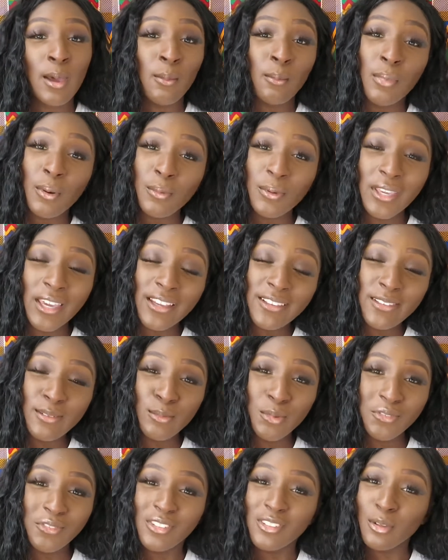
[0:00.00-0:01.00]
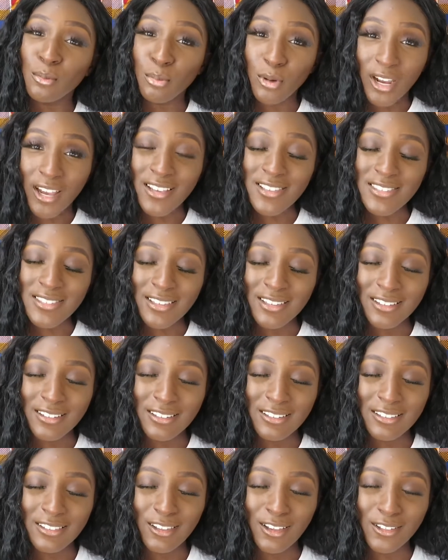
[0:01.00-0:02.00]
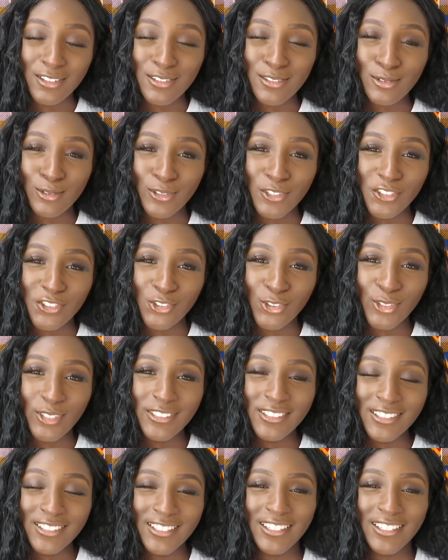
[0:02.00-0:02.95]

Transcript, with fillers: But we had to move to Nebraska, long story short.